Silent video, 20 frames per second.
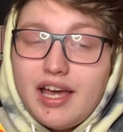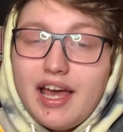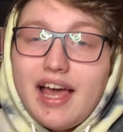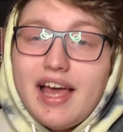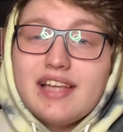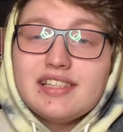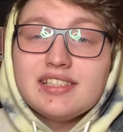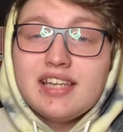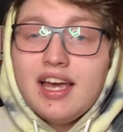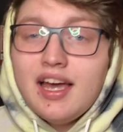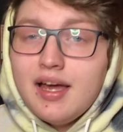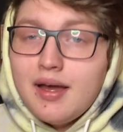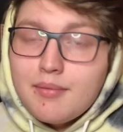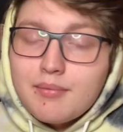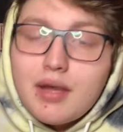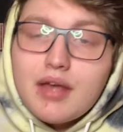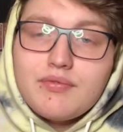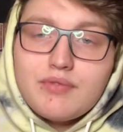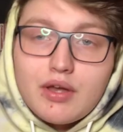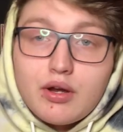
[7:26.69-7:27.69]
as
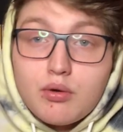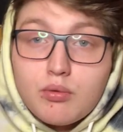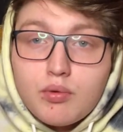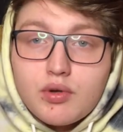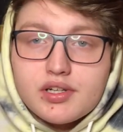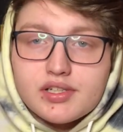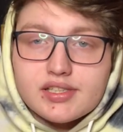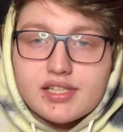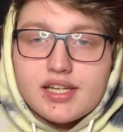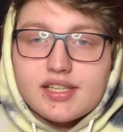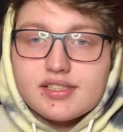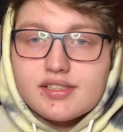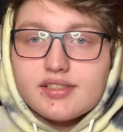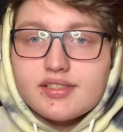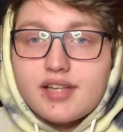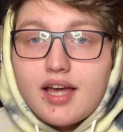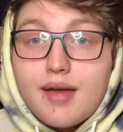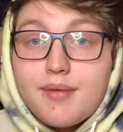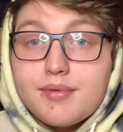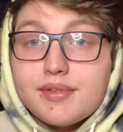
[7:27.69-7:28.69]
my favorite one is Ace of the
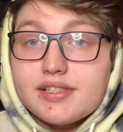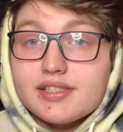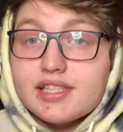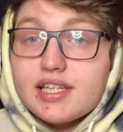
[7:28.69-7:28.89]
Diamonds,